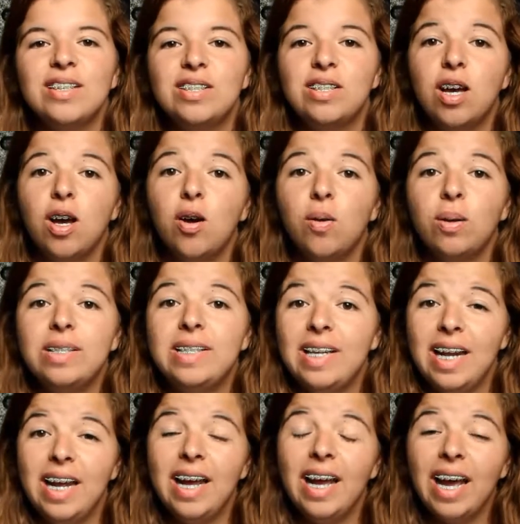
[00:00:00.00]
So
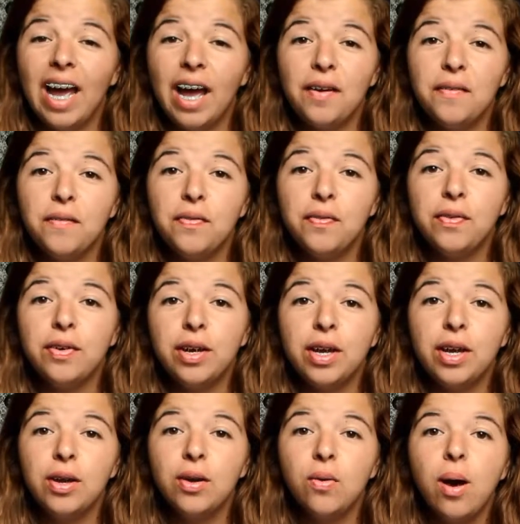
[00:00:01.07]
today I have for
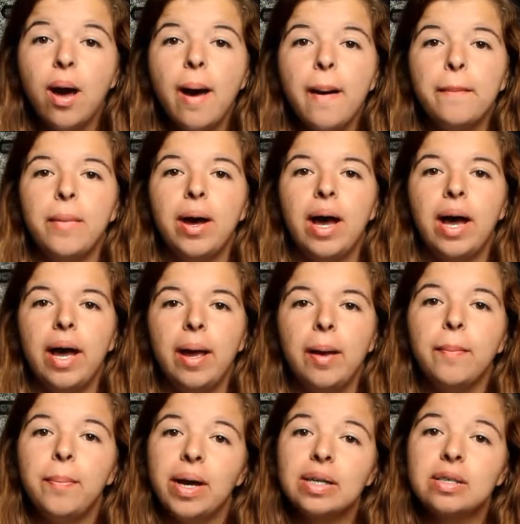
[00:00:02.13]
you
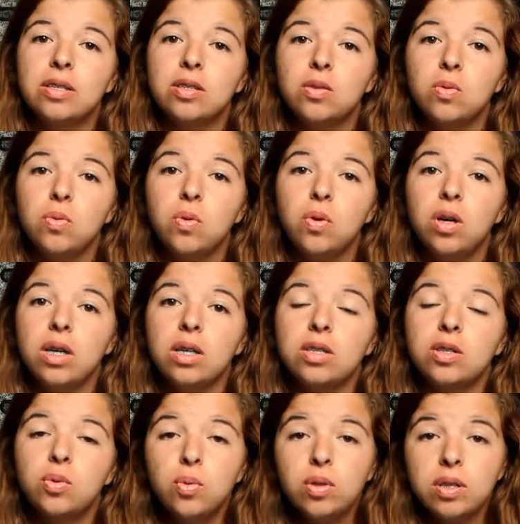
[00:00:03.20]
my back to school
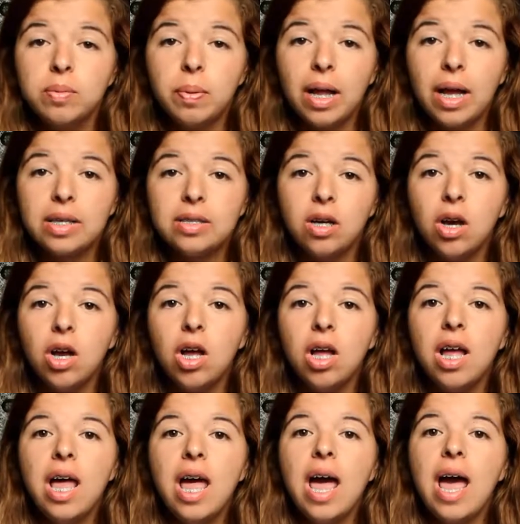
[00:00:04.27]
supplies
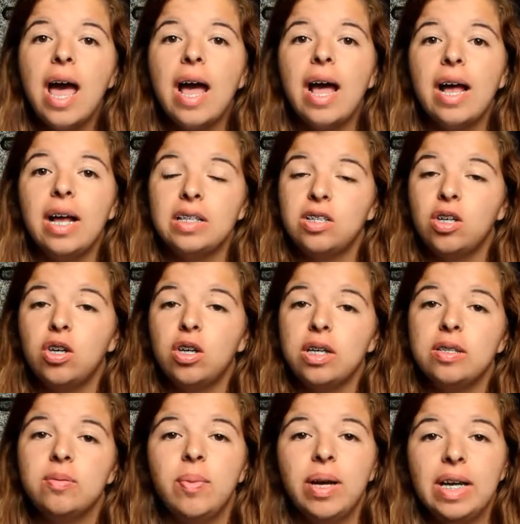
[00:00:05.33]
haul, as long
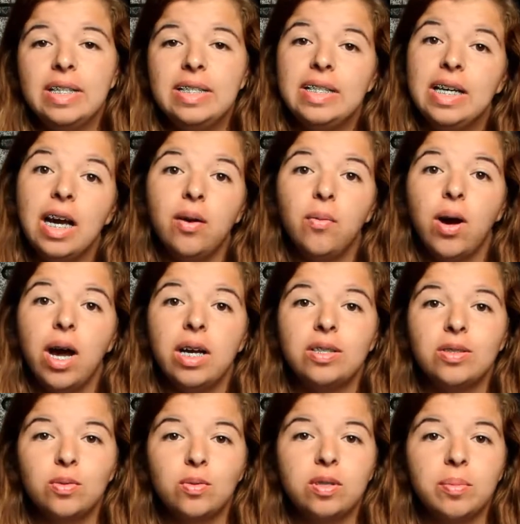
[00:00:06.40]
as my DIY
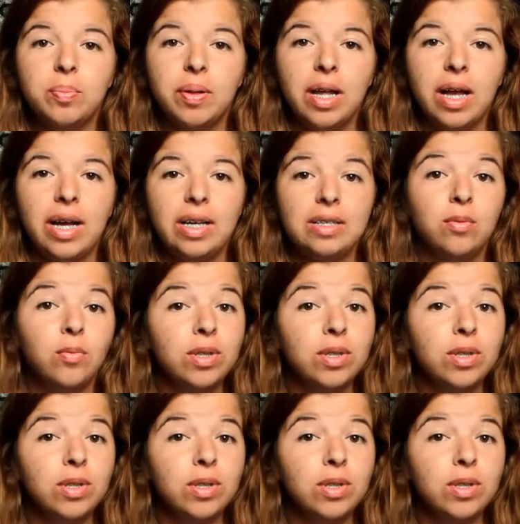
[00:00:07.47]
school supplies.